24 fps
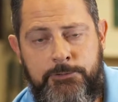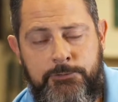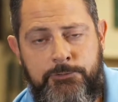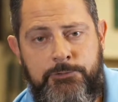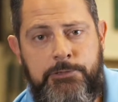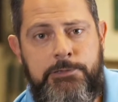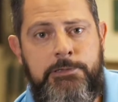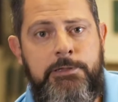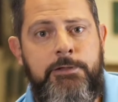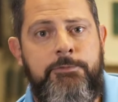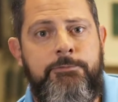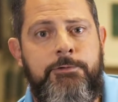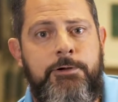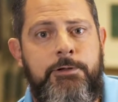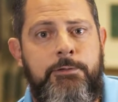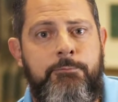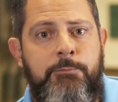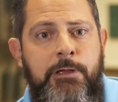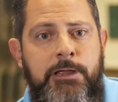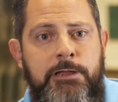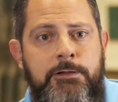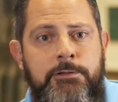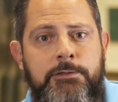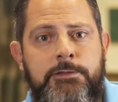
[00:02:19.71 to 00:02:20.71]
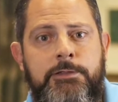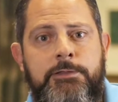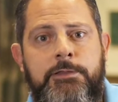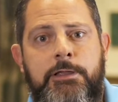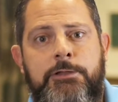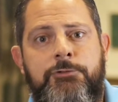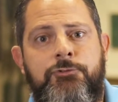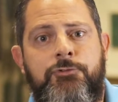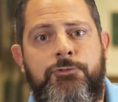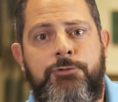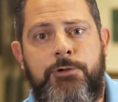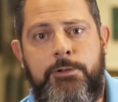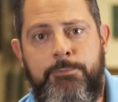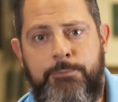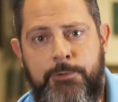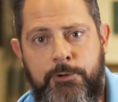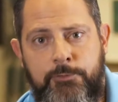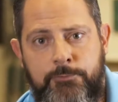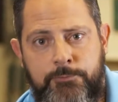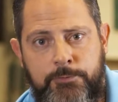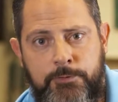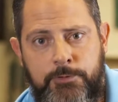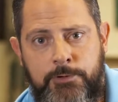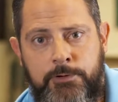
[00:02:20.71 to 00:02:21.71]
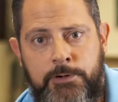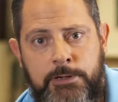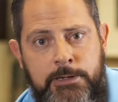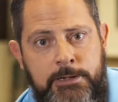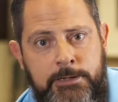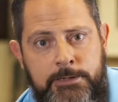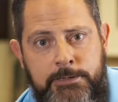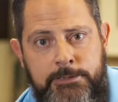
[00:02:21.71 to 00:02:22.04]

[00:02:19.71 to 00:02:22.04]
delivering mail and they trip over,